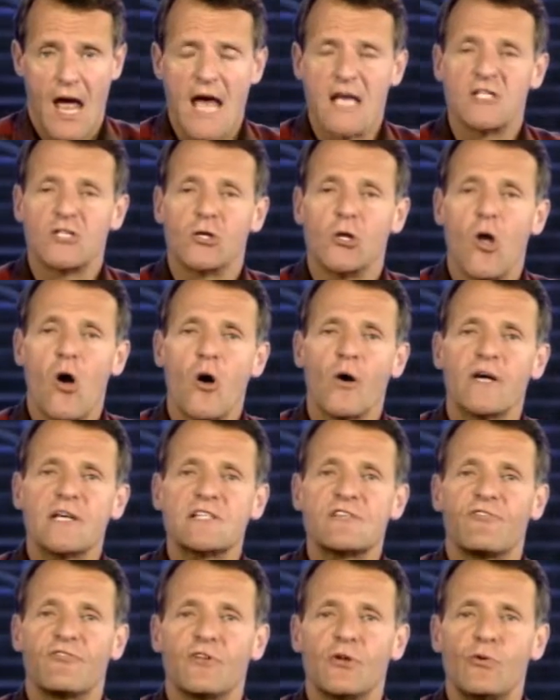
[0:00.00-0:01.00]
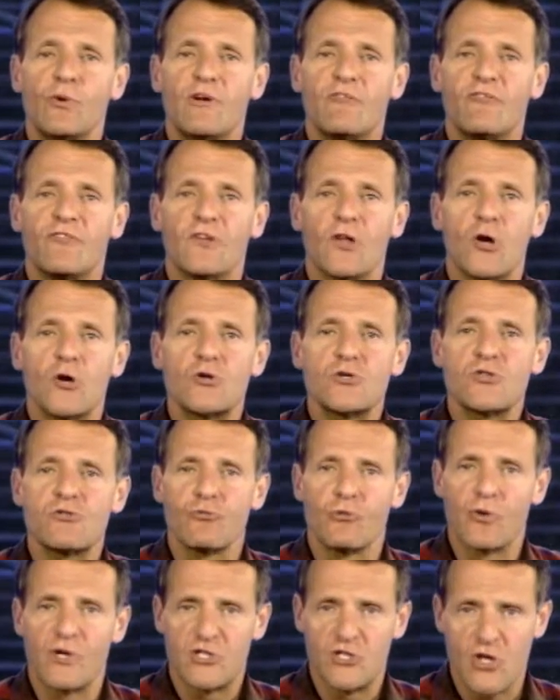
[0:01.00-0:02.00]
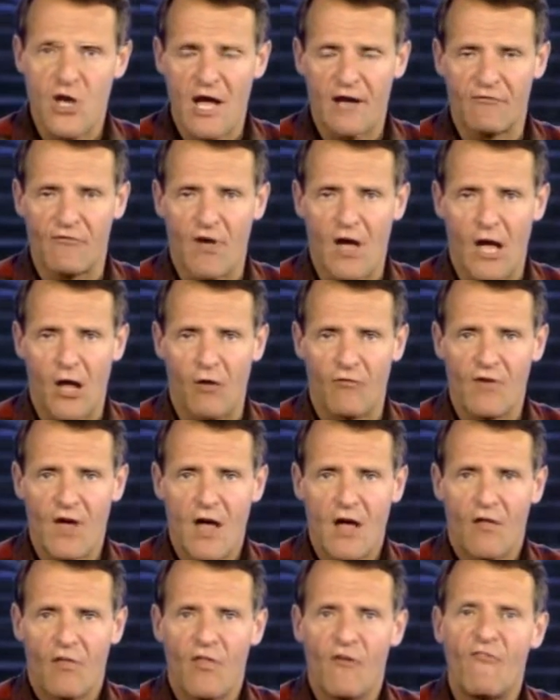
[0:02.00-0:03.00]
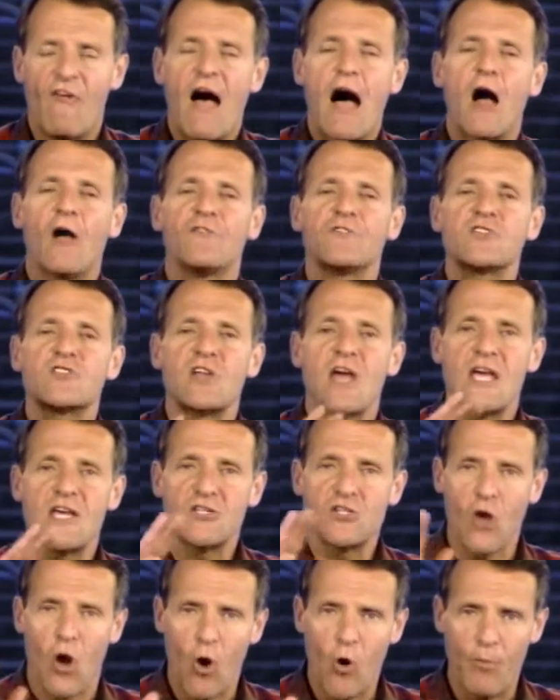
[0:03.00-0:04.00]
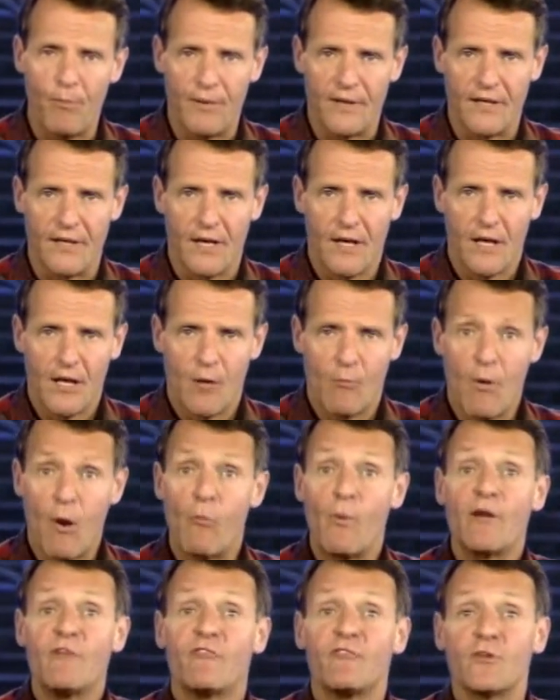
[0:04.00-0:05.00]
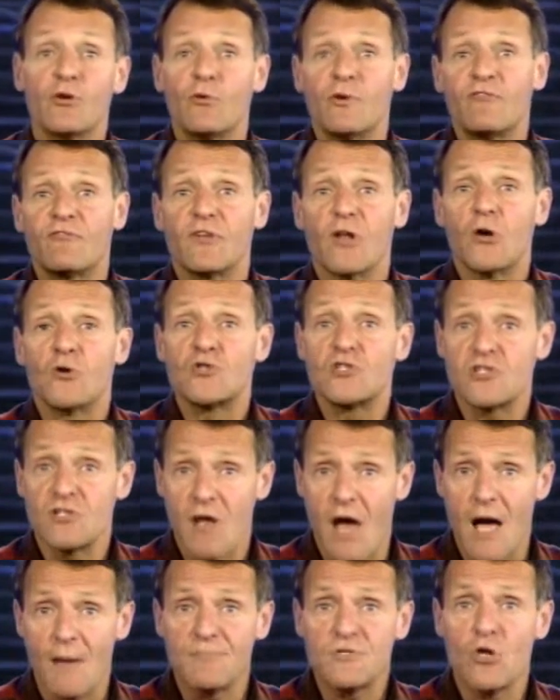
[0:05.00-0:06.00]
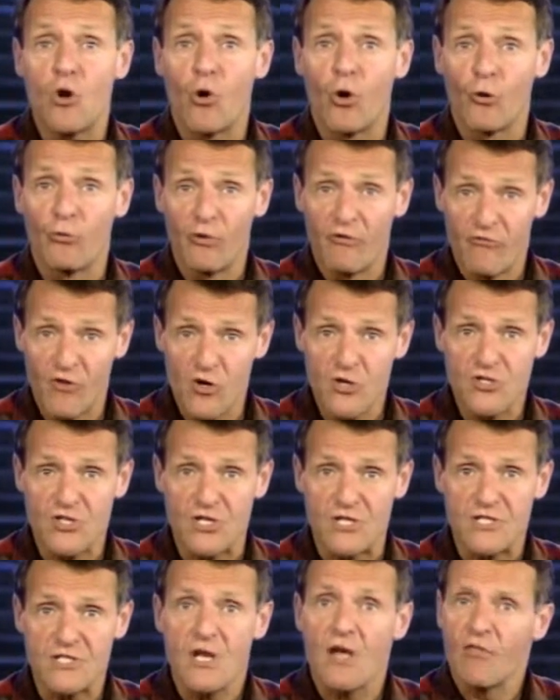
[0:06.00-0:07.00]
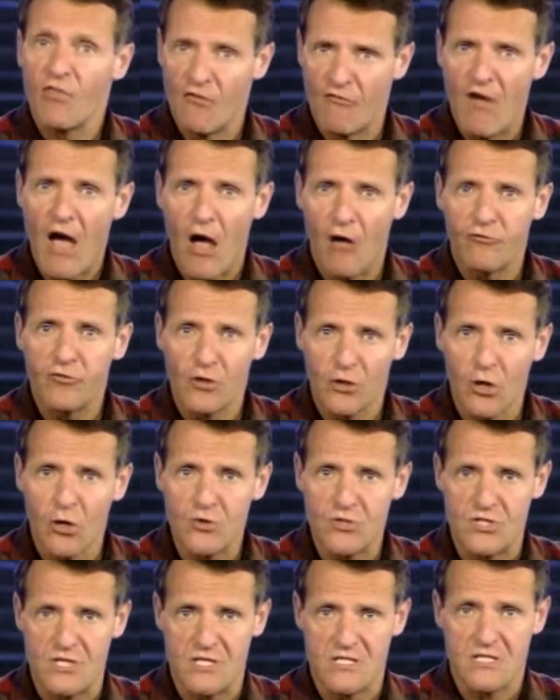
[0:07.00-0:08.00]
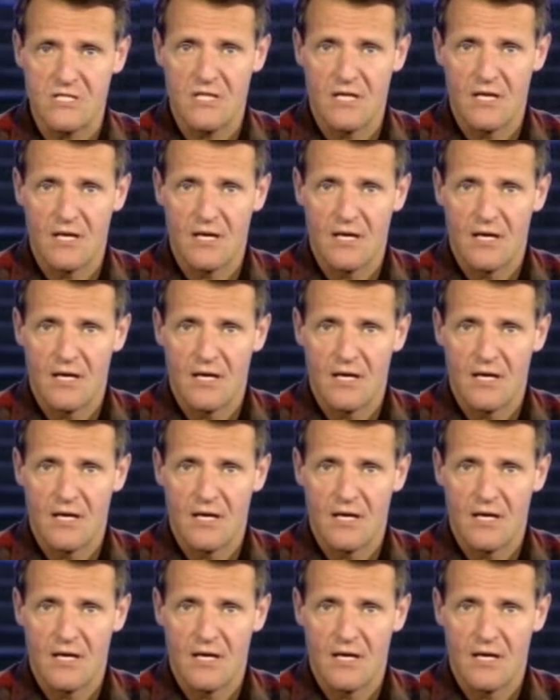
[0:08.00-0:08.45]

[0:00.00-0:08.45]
As long as fluid flows through a check valve, the valve stays open, but when fluid flow stops or reverses, the valve closes.